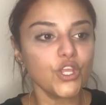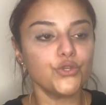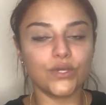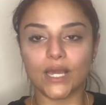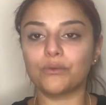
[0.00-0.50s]

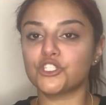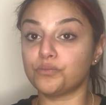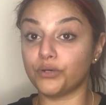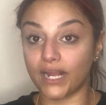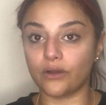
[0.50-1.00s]
You get what
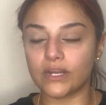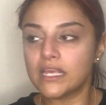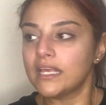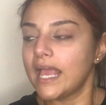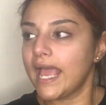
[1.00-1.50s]
you put out.
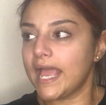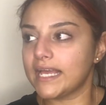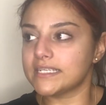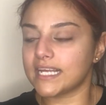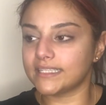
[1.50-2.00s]

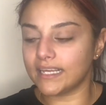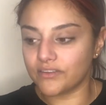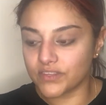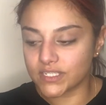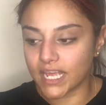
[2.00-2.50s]
And at the
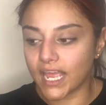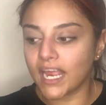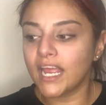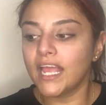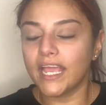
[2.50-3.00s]
end of the
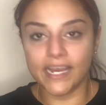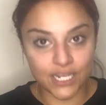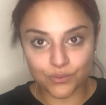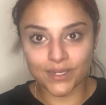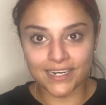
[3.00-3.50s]
day, it
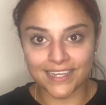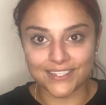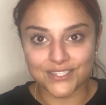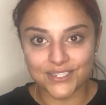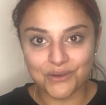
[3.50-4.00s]
is what
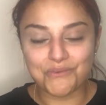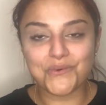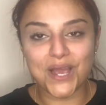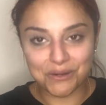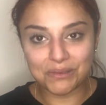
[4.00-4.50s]
it is.
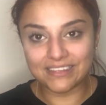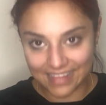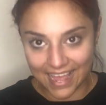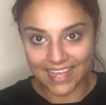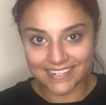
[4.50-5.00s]
When we
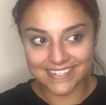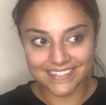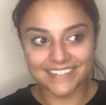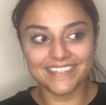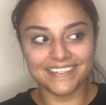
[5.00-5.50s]
land,
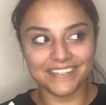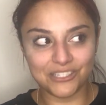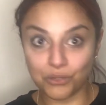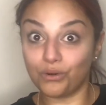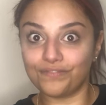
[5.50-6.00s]

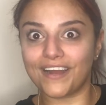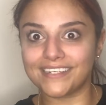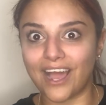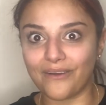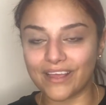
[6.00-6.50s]
you will
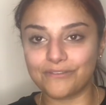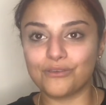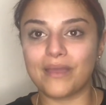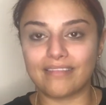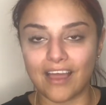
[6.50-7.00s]
find out if
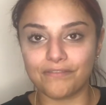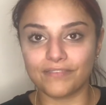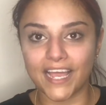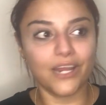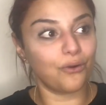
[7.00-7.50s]
you made that
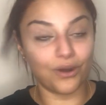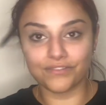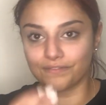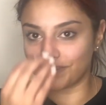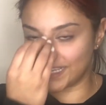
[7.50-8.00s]
flight or
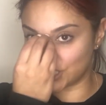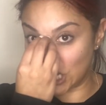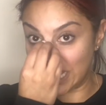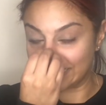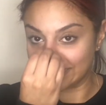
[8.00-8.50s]
if the flight's
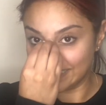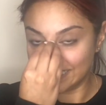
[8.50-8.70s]
gone.